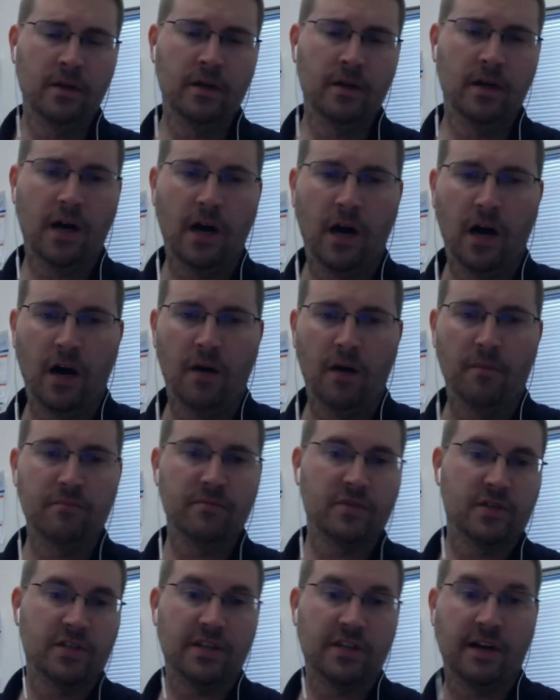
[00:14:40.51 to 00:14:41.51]
um,
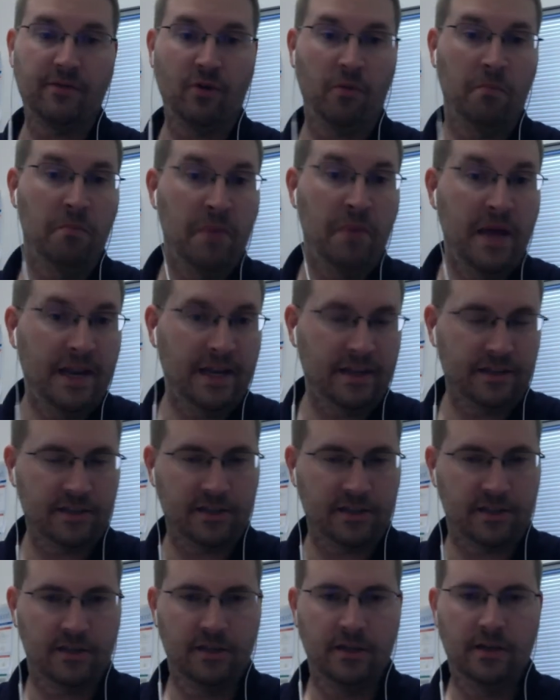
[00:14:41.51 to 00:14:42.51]
several
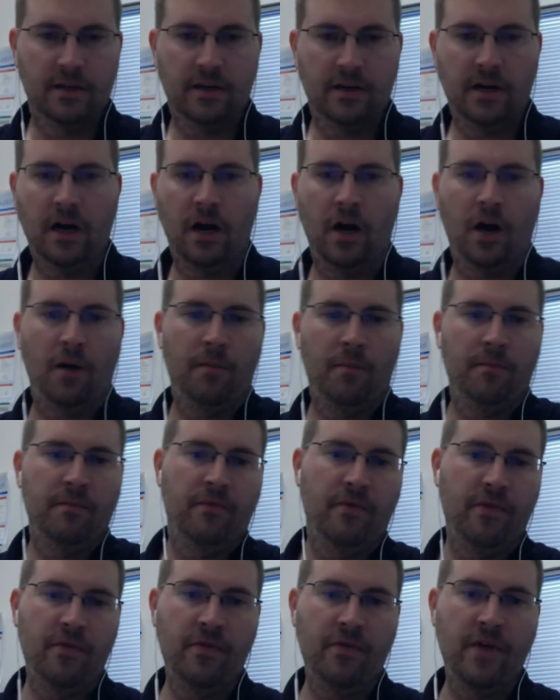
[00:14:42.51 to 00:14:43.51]
minutes, um,
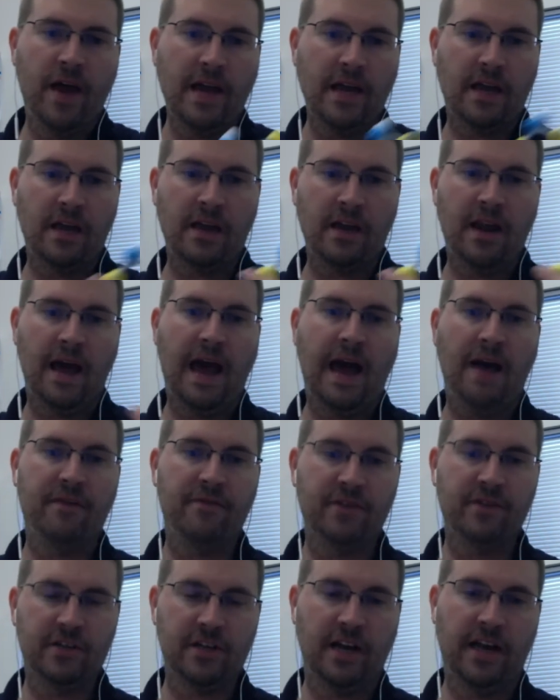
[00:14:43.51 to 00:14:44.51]
they can have
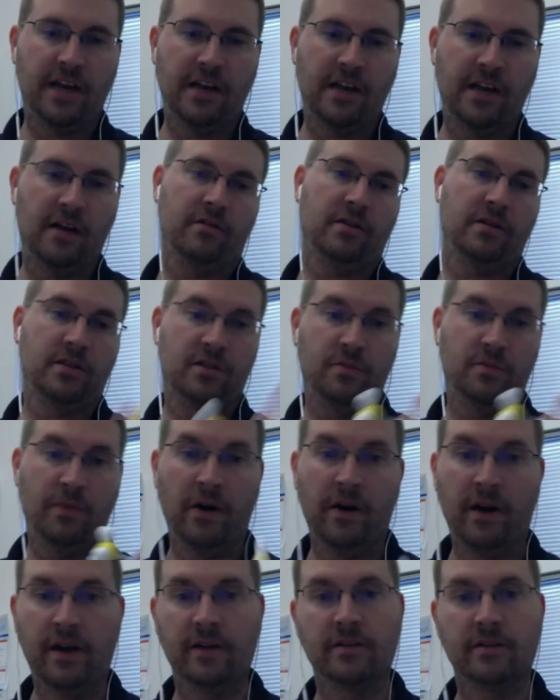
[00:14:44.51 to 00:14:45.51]
this psychedelic
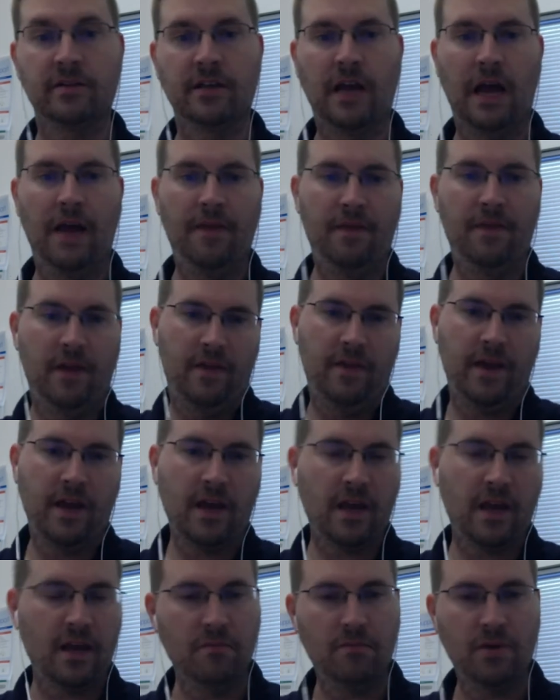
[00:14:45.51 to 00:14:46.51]
experience, and then they
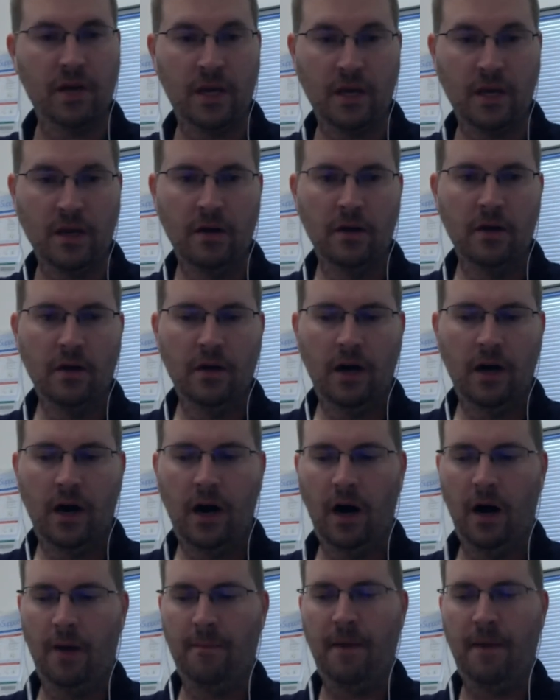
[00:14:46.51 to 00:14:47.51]
can be
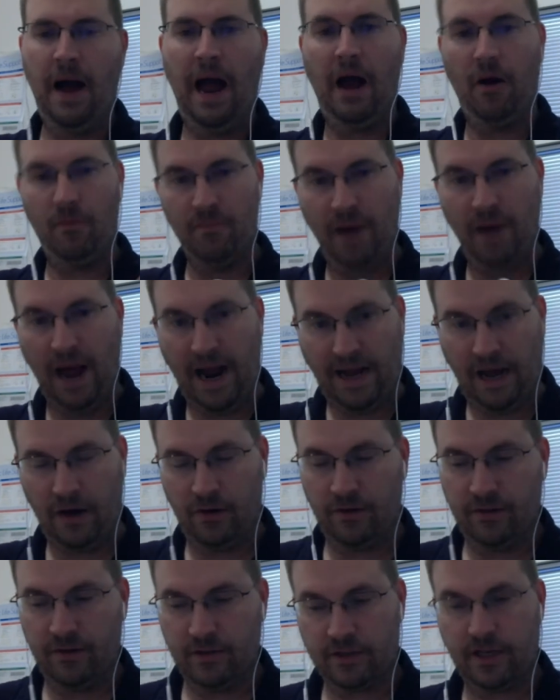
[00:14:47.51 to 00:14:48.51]
um, out back
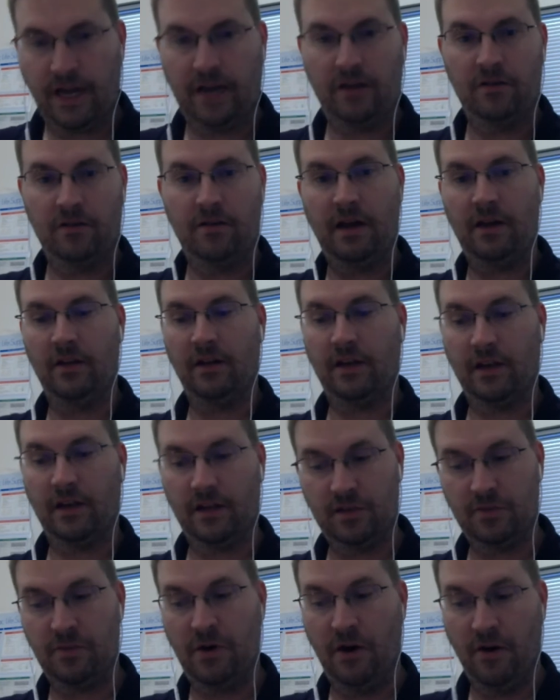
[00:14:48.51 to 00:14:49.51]
out of the psychedelic
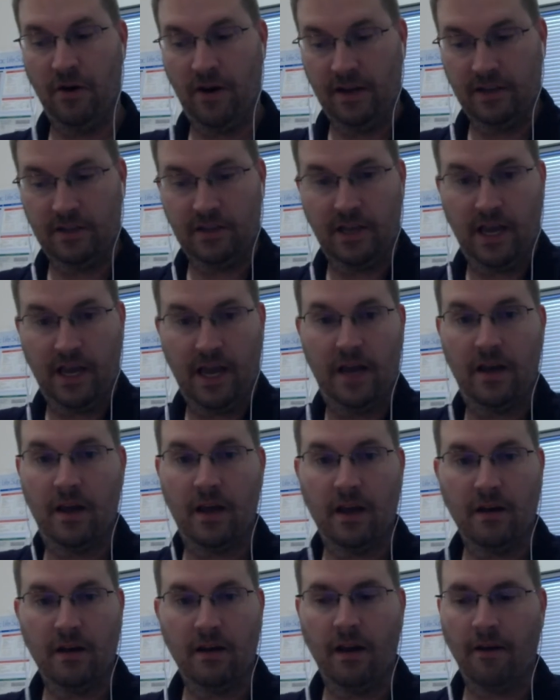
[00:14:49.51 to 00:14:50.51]
experience and
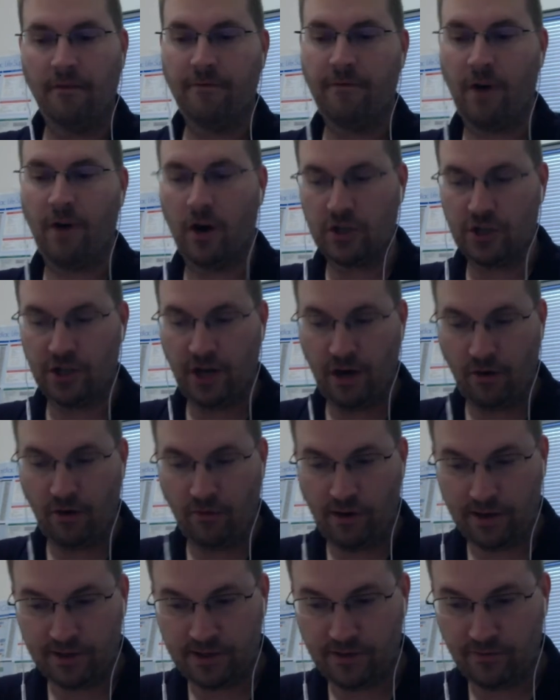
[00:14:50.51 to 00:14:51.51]
and, and functioning
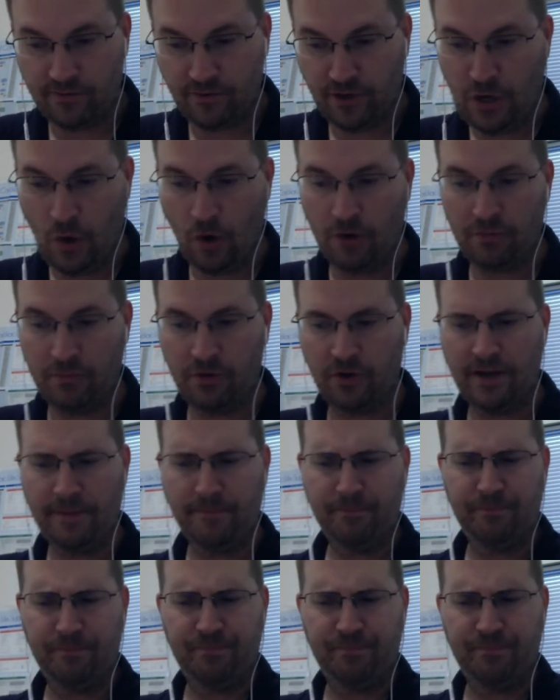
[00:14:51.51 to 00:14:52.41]
relatively normally.